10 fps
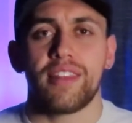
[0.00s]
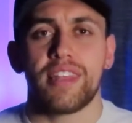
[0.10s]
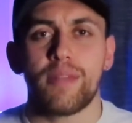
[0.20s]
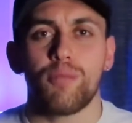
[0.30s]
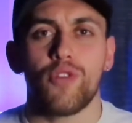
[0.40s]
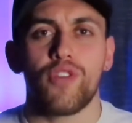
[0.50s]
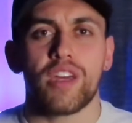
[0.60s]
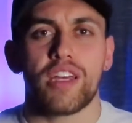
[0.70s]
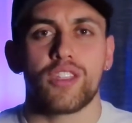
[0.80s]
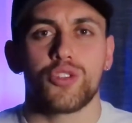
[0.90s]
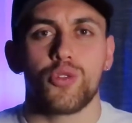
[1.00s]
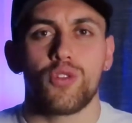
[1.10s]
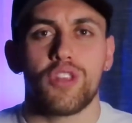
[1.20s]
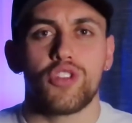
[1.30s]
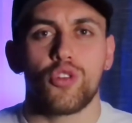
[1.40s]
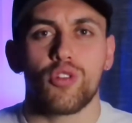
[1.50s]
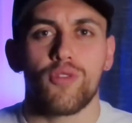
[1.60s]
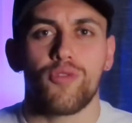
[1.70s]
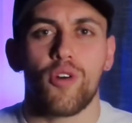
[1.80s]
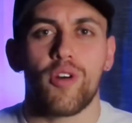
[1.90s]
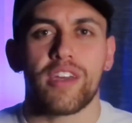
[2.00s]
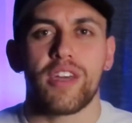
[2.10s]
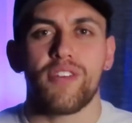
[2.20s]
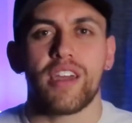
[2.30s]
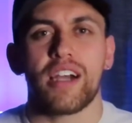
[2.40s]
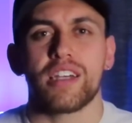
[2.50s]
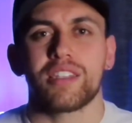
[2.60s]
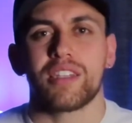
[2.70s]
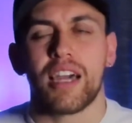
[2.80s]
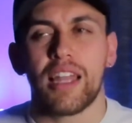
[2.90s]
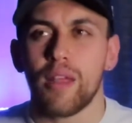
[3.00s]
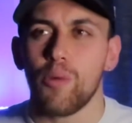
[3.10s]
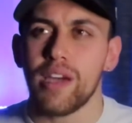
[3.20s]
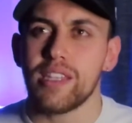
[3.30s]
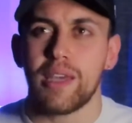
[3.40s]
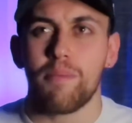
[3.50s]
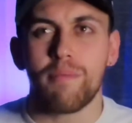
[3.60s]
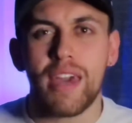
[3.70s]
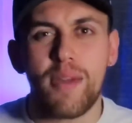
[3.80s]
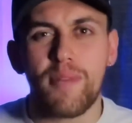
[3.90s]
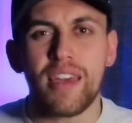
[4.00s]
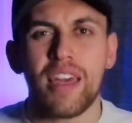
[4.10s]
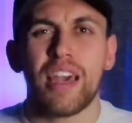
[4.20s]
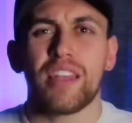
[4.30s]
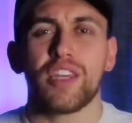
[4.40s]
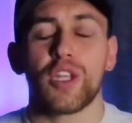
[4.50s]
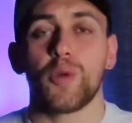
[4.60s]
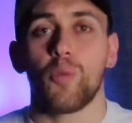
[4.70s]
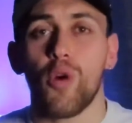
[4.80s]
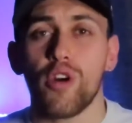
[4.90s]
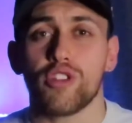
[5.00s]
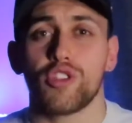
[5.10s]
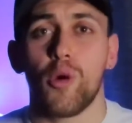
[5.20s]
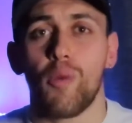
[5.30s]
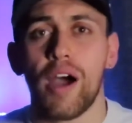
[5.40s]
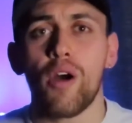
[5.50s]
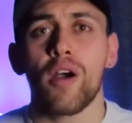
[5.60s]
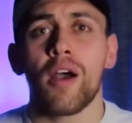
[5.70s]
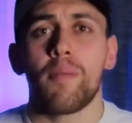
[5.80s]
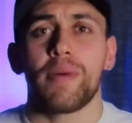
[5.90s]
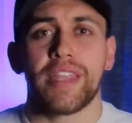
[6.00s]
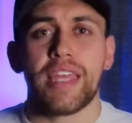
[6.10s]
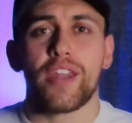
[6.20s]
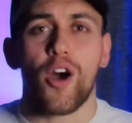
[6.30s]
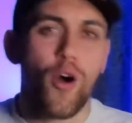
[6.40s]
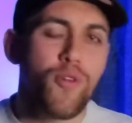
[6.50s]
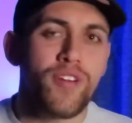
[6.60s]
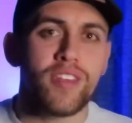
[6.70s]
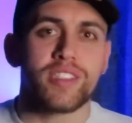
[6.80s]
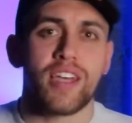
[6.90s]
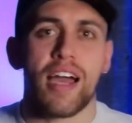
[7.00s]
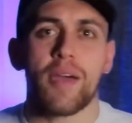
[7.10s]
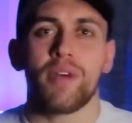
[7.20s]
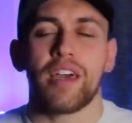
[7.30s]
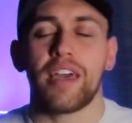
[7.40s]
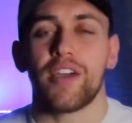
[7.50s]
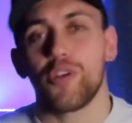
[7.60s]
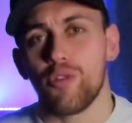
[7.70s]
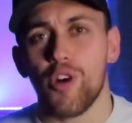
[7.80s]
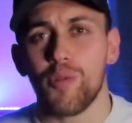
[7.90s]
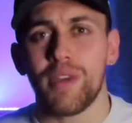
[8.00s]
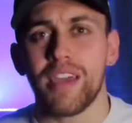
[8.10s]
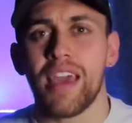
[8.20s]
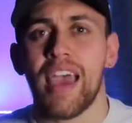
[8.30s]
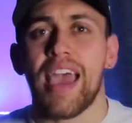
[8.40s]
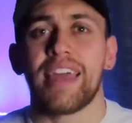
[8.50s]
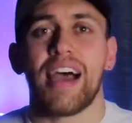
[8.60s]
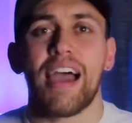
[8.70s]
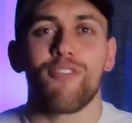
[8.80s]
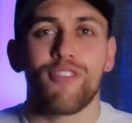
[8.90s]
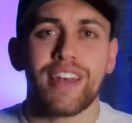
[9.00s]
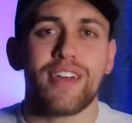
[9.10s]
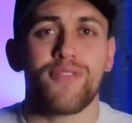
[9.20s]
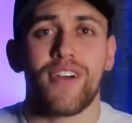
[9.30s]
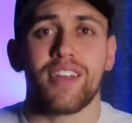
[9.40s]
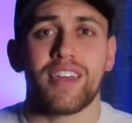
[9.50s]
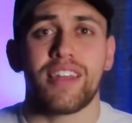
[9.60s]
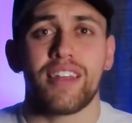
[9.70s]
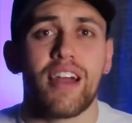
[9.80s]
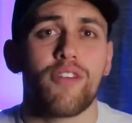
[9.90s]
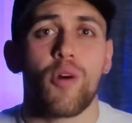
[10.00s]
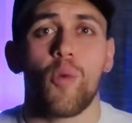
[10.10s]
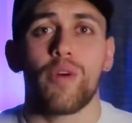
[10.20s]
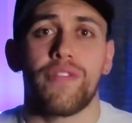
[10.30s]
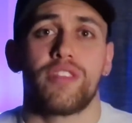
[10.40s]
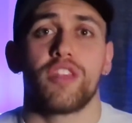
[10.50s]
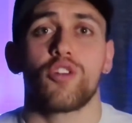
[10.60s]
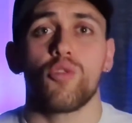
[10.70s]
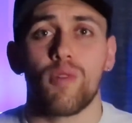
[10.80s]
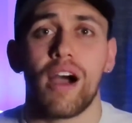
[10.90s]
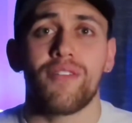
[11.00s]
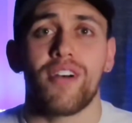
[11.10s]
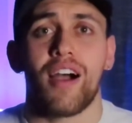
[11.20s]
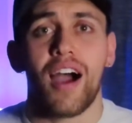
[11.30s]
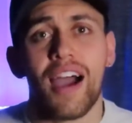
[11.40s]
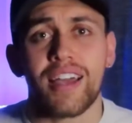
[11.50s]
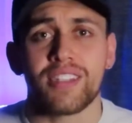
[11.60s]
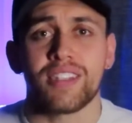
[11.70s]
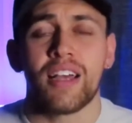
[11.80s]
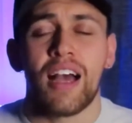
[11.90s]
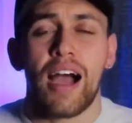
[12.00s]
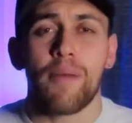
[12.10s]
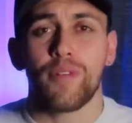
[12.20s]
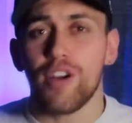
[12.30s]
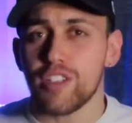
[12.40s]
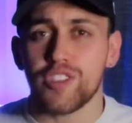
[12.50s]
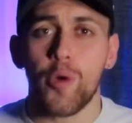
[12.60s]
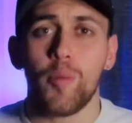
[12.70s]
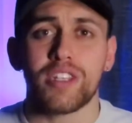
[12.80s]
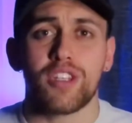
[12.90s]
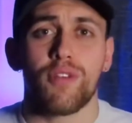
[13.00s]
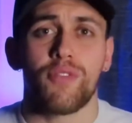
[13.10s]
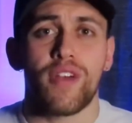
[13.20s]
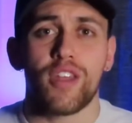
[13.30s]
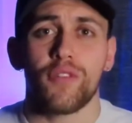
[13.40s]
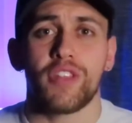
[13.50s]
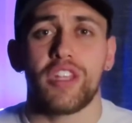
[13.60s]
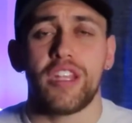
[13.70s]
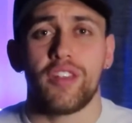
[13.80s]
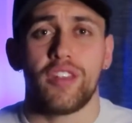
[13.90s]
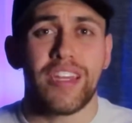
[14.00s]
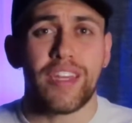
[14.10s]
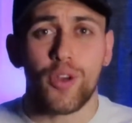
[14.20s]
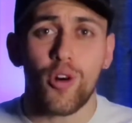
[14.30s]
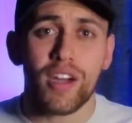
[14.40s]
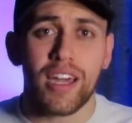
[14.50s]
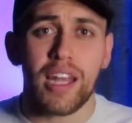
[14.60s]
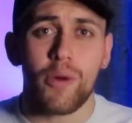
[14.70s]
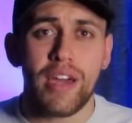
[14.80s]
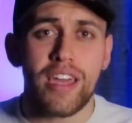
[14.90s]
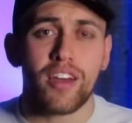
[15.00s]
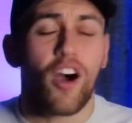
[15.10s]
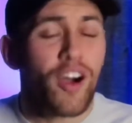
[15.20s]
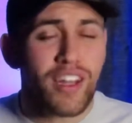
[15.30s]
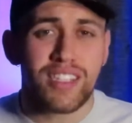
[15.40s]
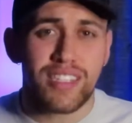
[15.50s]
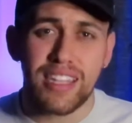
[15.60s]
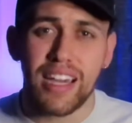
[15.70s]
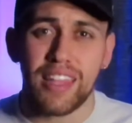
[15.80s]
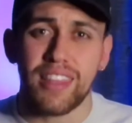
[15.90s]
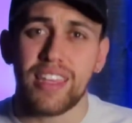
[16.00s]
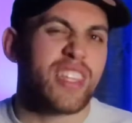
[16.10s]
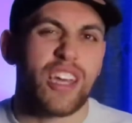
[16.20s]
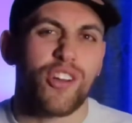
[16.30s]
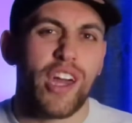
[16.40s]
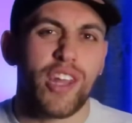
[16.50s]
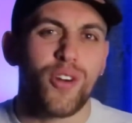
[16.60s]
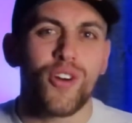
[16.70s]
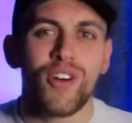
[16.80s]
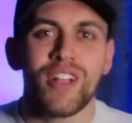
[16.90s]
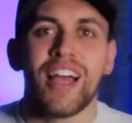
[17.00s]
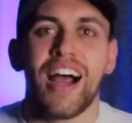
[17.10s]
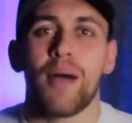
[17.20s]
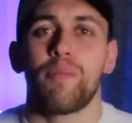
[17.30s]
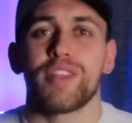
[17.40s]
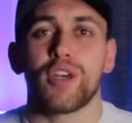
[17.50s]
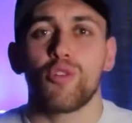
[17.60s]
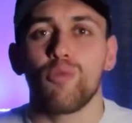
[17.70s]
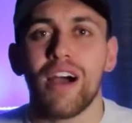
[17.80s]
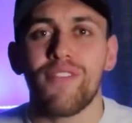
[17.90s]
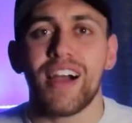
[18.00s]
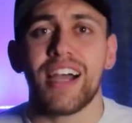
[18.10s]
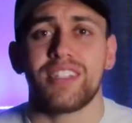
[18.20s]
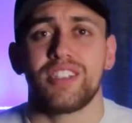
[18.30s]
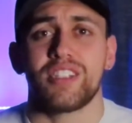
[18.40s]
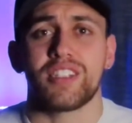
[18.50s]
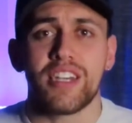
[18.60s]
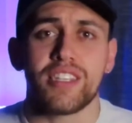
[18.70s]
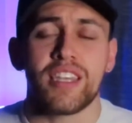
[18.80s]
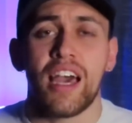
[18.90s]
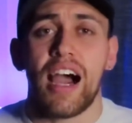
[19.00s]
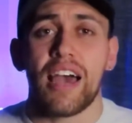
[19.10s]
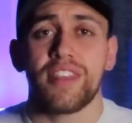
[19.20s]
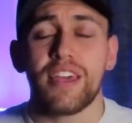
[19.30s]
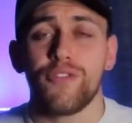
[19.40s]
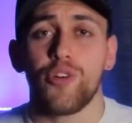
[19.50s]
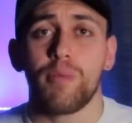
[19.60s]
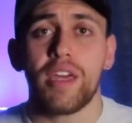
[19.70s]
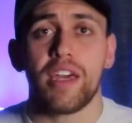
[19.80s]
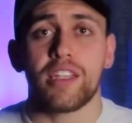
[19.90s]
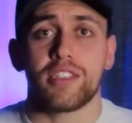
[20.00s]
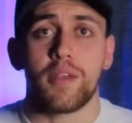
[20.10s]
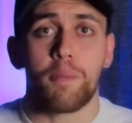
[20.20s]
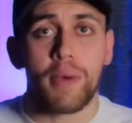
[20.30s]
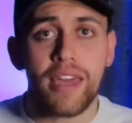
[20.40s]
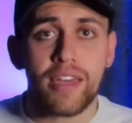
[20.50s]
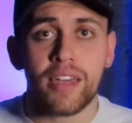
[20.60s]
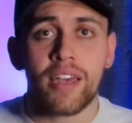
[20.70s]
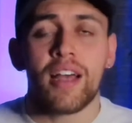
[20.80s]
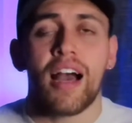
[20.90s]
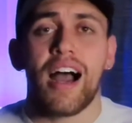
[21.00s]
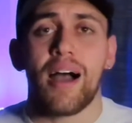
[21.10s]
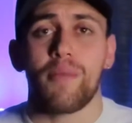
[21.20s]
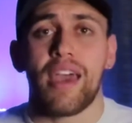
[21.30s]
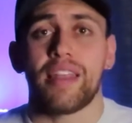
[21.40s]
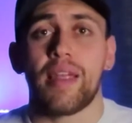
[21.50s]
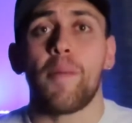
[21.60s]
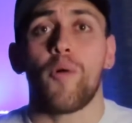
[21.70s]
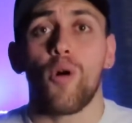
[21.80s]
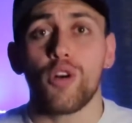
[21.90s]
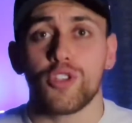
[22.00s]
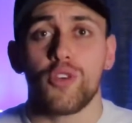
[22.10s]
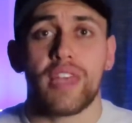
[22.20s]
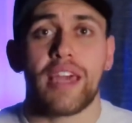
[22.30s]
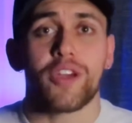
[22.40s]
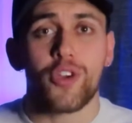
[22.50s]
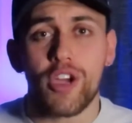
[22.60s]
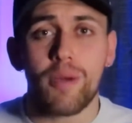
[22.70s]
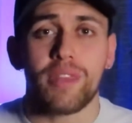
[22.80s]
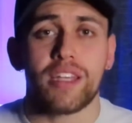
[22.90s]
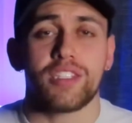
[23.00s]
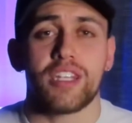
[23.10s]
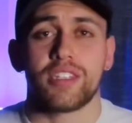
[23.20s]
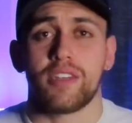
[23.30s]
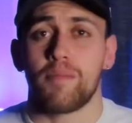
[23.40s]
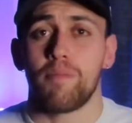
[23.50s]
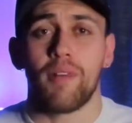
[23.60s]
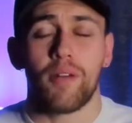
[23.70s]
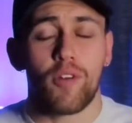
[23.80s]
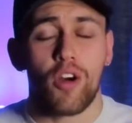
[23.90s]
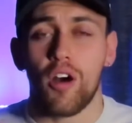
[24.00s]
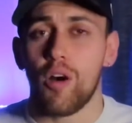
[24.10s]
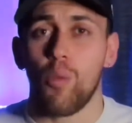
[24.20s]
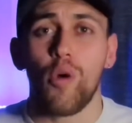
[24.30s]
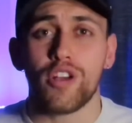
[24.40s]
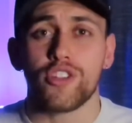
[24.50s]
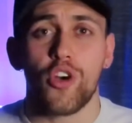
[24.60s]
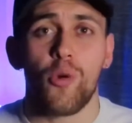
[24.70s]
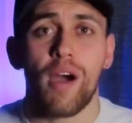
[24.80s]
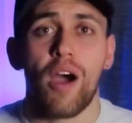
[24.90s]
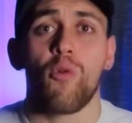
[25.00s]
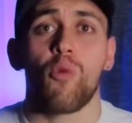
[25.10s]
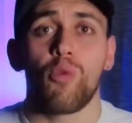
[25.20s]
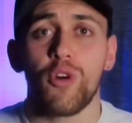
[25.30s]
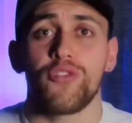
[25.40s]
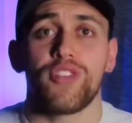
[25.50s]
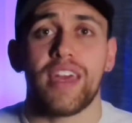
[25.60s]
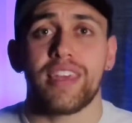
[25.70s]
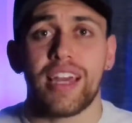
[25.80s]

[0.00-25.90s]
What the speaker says: then moving into the Jordan 4, giving us colorways that maybe didn't work so well. But then over time, it grew on me, and I really fell in love with the Guava Ice. I'm not so much of a fan of the New York colorway, honestly. I think not that great at all, but the Guava Ice just hits. I think for me it's the pink and also that cream that just works so well with that